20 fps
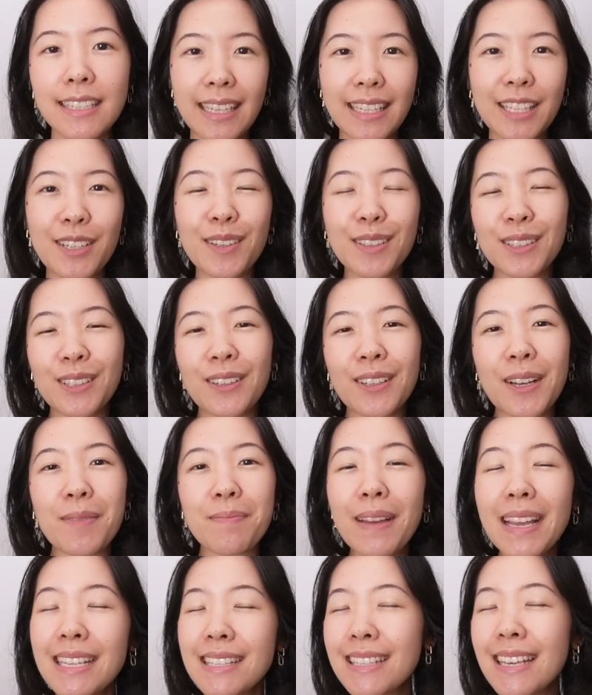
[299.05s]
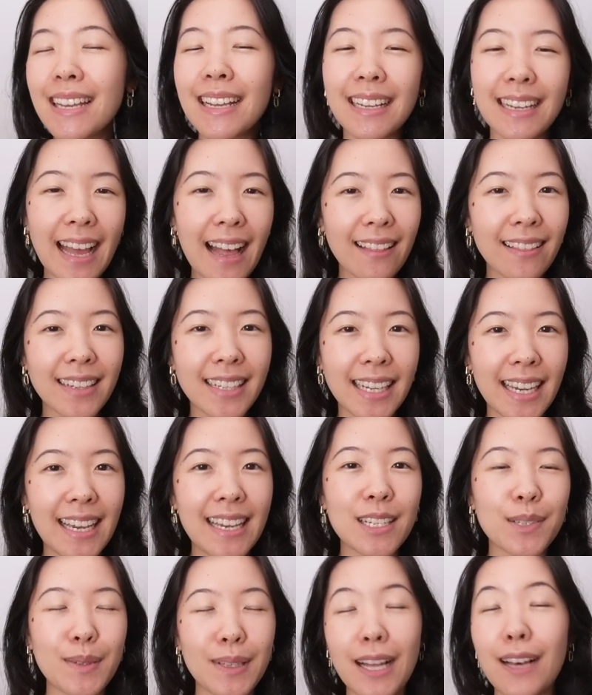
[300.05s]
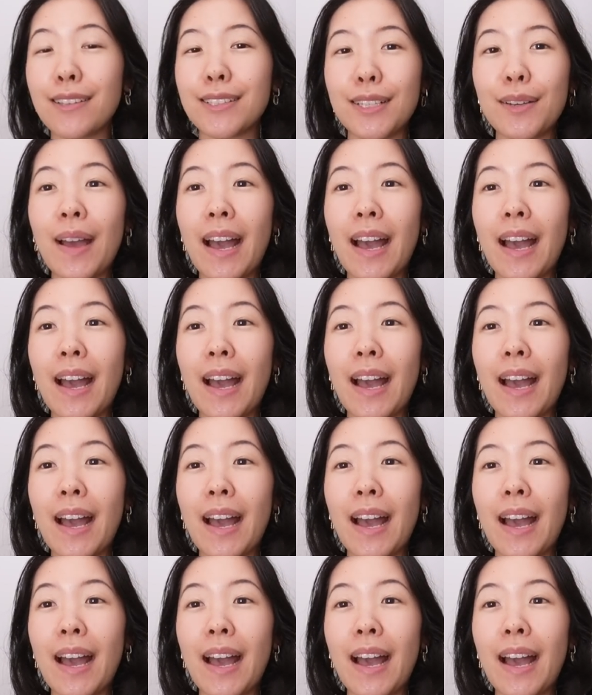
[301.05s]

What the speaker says: Like, you can look amazing and elegant while also